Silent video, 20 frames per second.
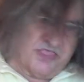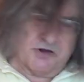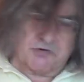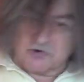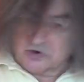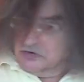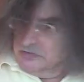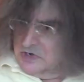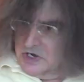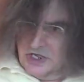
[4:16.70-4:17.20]

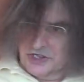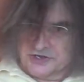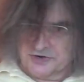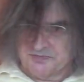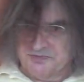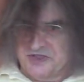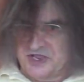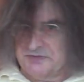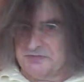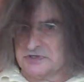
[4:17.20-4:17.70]
there were
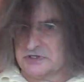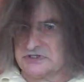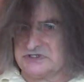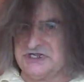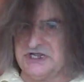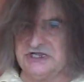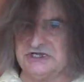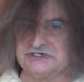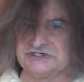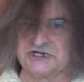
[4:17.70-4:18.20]
other
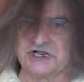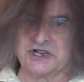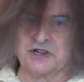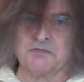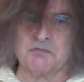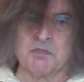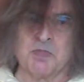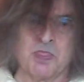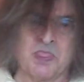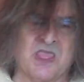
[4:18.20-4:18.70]
people
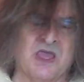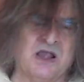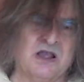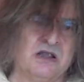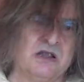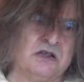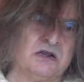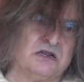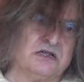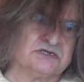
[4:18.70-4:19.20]
teaching
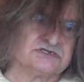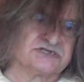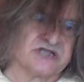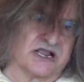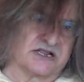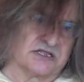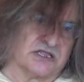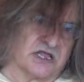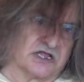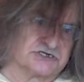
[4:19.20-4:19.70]

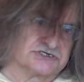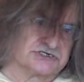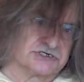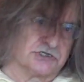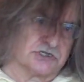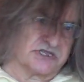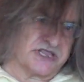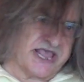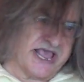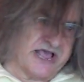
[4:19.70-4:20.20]

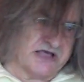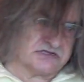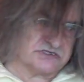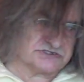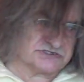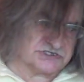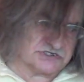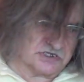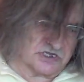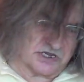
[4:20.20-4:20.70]
psychological
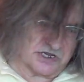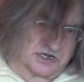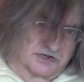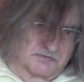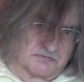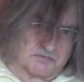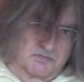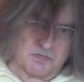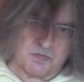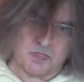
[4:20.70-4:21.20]

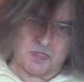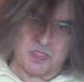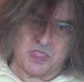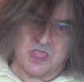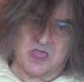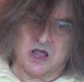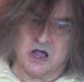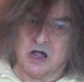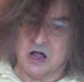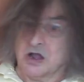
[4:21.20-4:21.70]
counseling
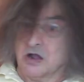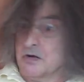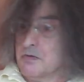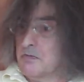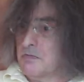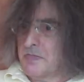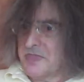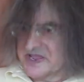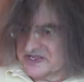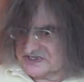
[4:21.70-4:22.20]

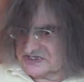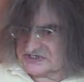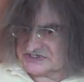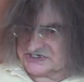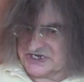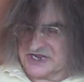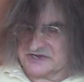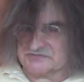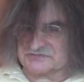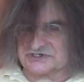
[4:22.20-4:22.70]
at the
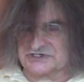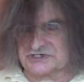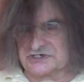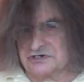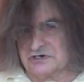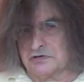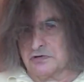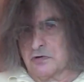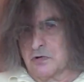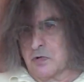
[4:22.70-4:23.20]
same
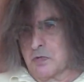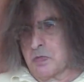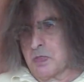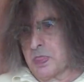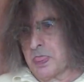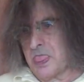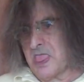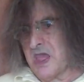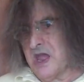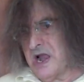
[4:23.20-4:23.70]
school,
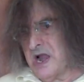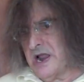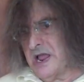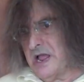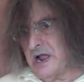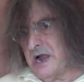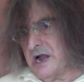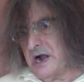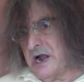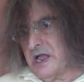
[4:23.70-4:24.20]

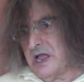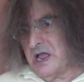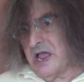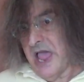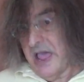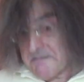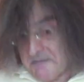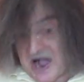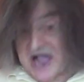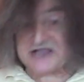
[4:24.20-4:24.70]

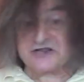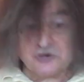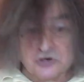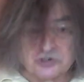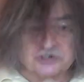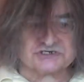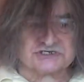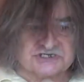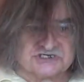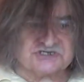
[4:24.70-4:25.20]
and my
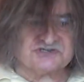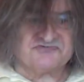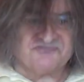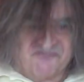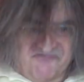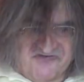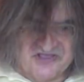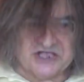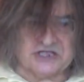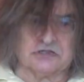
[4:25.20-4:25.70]
course is
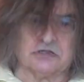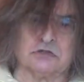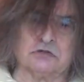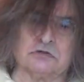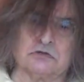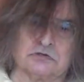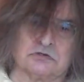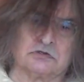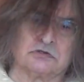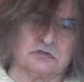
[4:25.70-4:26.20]

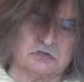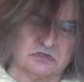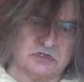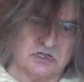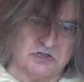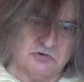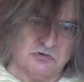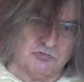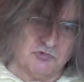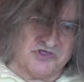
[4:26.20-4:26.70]
filled.
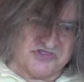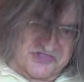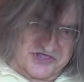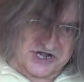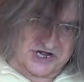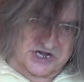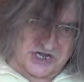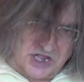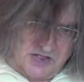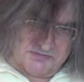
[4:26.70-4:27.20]

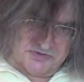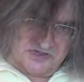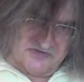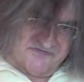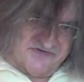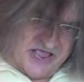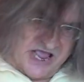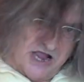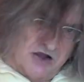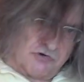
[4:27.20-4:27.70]
Within a
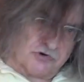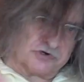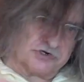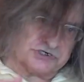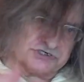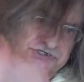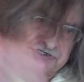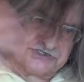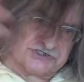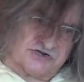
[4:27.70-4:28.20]
couple of
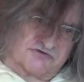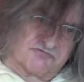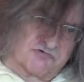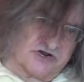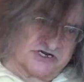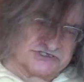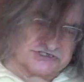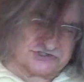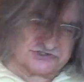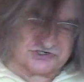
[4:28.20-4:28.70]
hours
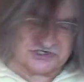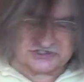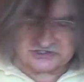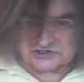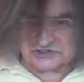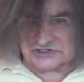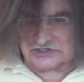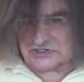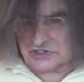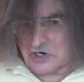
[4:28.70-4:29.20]
of
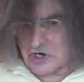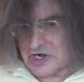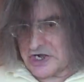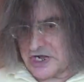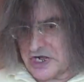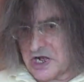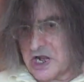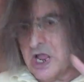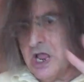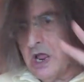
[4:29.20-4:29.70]
registration
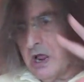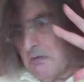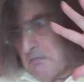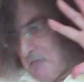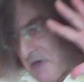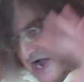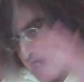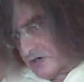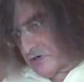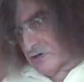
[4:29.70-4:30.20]
starting,
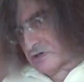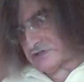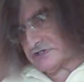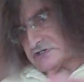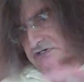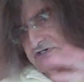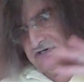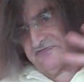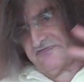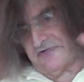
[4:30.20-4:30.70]
my
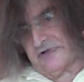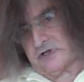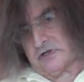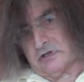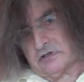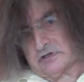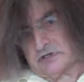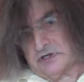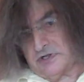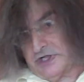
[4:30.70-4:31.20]
course is
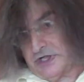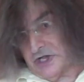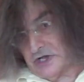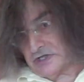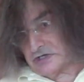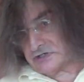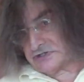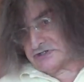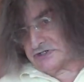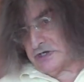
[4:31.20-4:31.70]
filled, and the
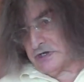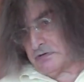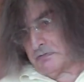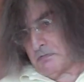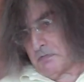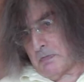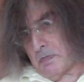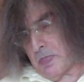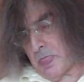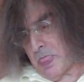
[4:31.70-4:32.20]
others didn't.